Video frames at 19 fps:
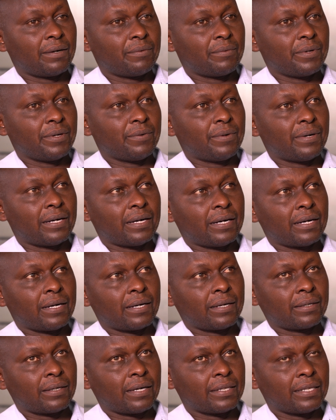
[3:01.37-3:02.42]
we
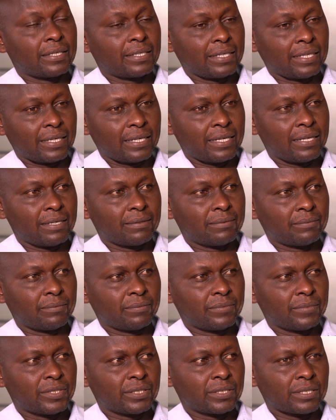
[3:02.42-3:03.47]
were undertaking
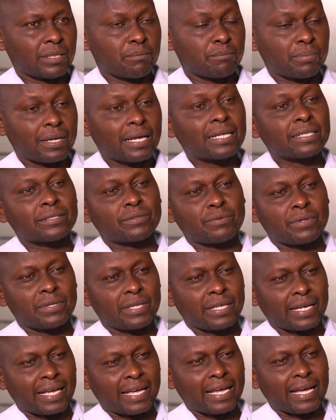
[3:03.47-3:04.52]
some plans with
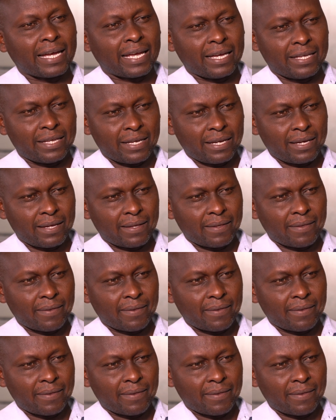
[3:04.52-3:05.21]
the Care Kenya.